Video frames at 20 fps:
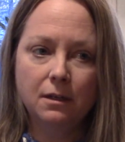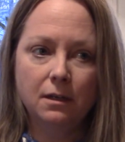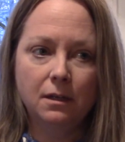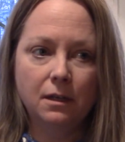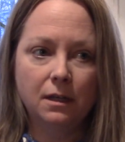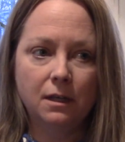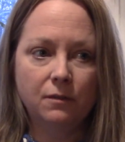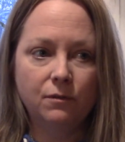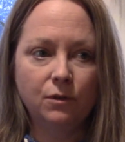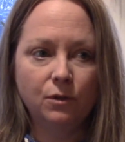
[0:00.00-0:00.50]

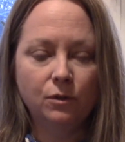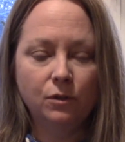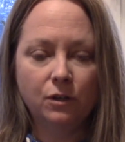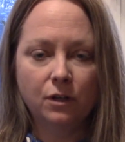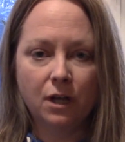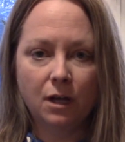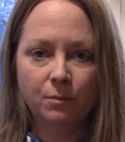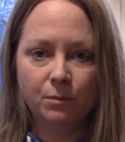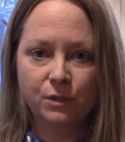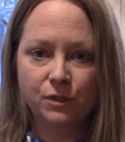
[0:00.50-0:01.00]
If you look
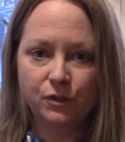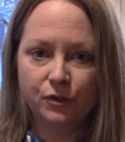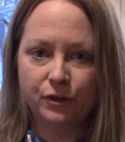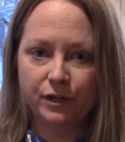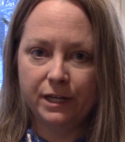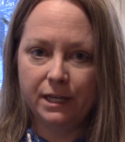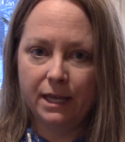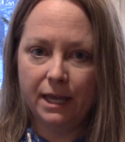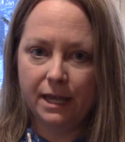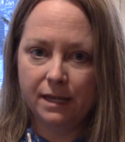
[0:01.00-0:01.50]
on
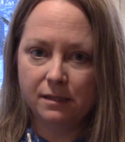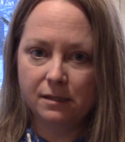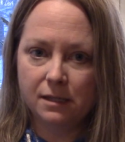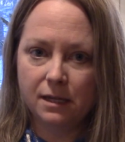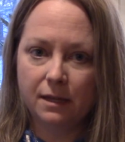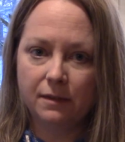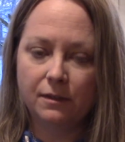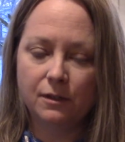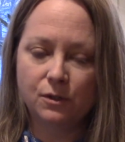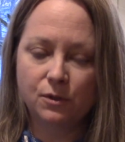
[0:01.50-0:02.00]
Missouri
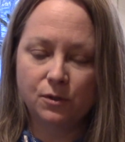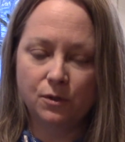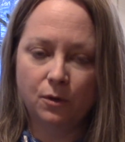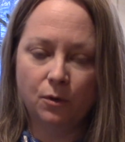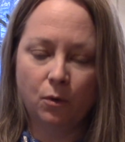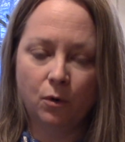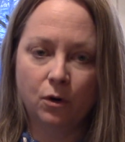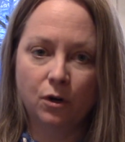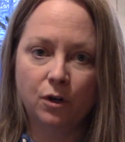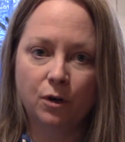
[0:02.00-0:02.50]
CaseNet, there's an
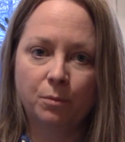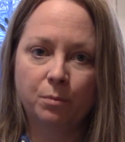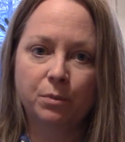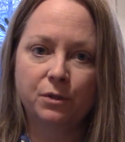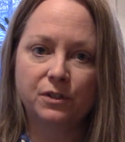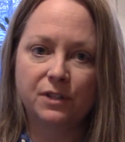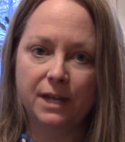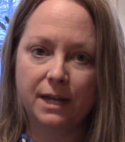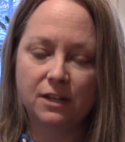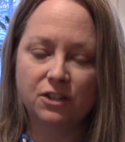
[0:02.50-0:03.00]
order of
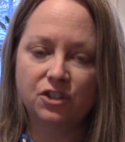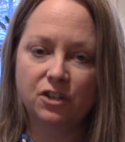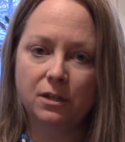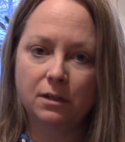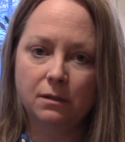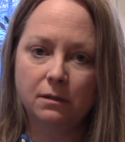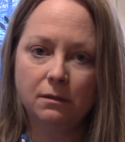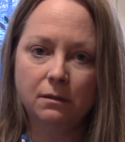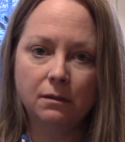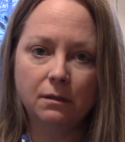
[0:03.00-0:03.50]

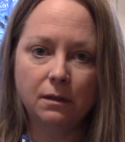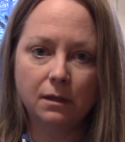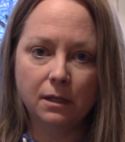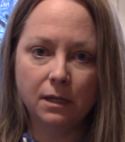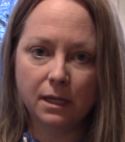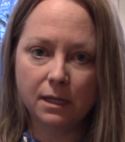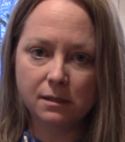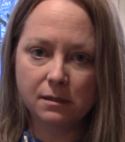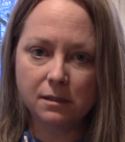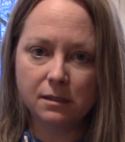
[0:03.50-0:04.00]
protection
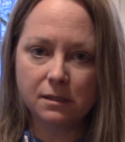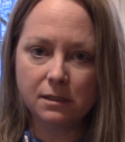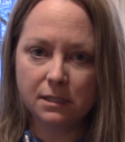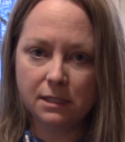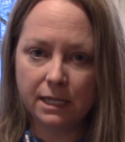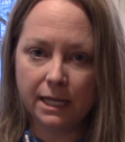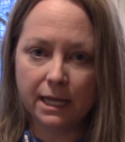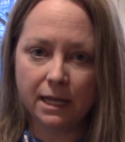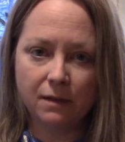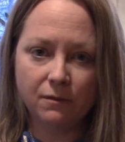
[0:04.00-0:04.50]
against
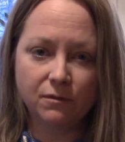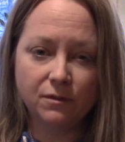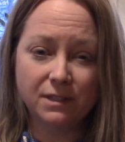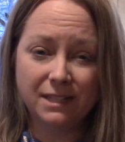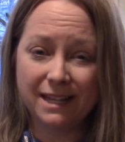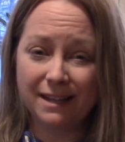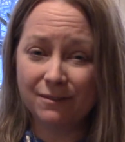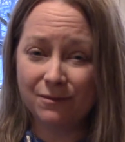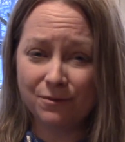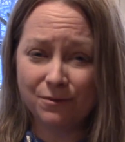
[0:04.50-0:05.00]

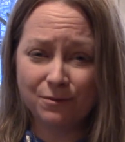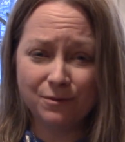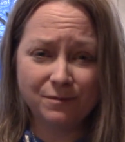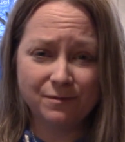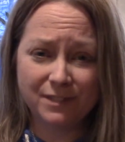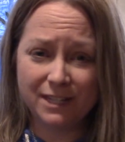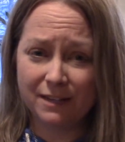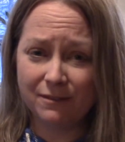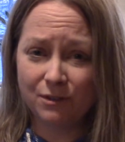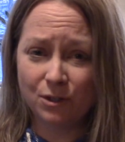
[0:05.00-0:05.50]

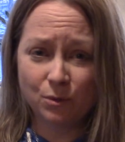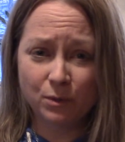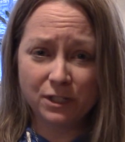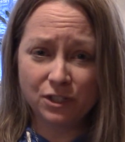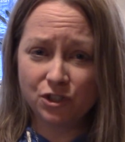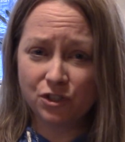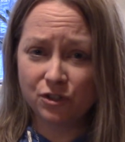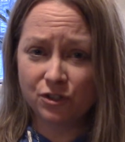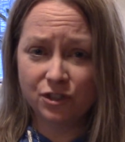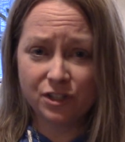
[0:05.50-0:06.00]
David
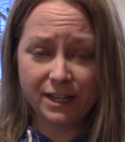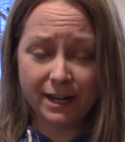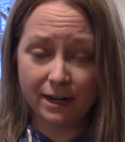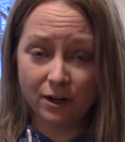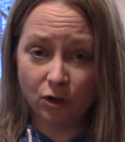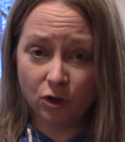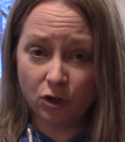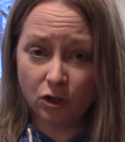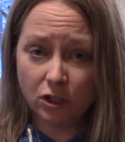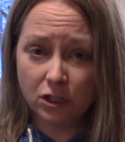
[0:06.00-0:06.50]
Richard
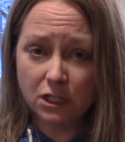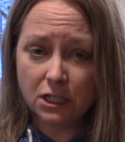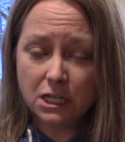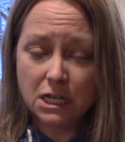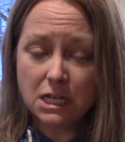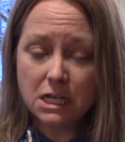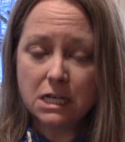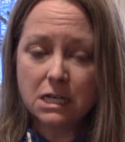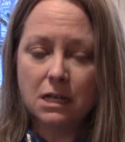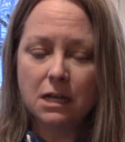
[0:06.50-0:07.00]
Terrell
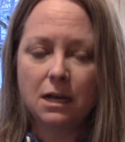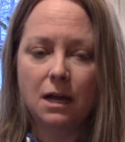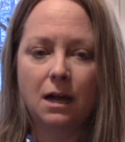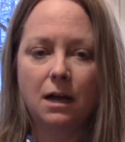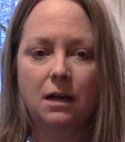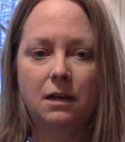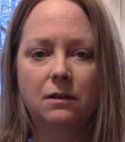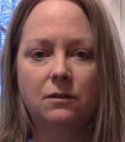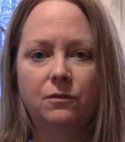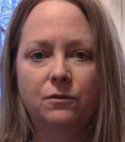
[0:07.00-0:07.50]

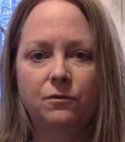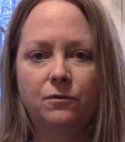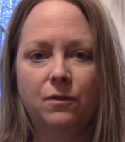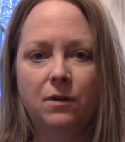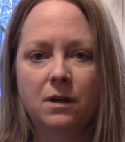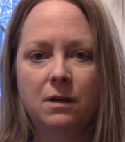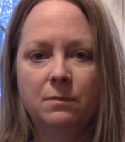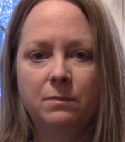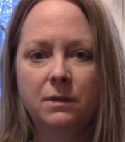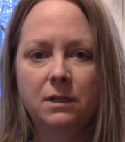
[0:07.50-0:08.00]

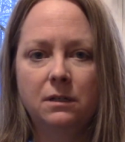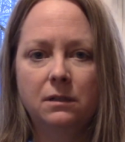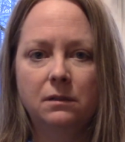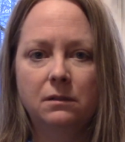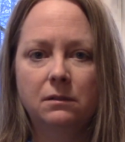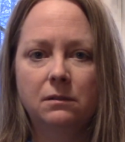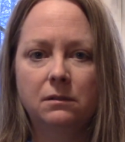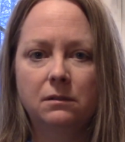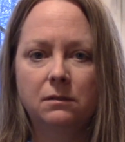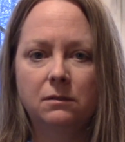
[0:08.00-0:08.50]
from
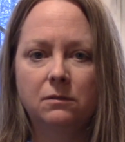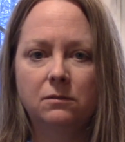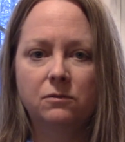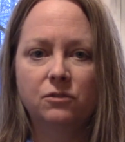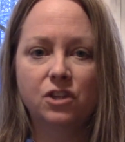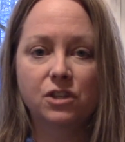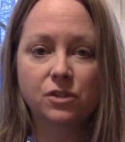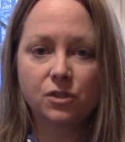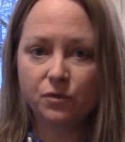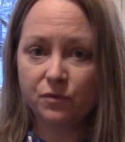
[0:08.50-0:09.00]

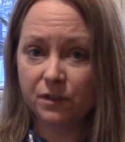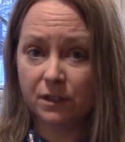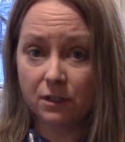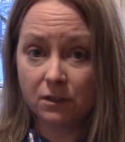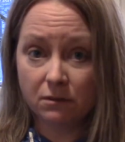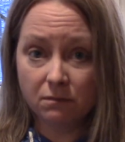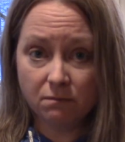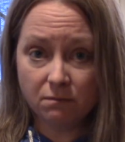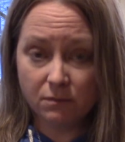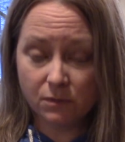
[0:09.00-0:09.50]

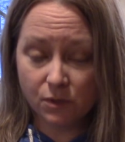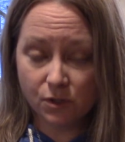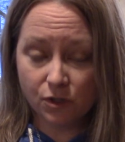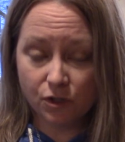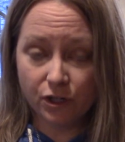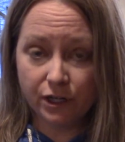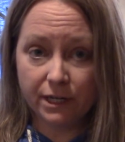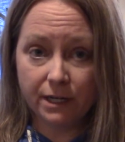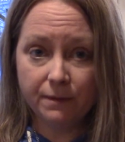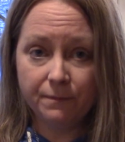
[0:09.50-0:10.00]
Chesterfield,
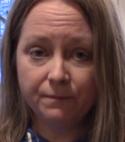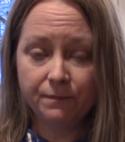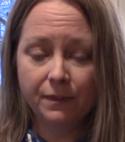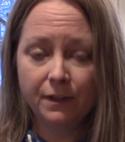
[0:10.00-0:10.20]
Missouri.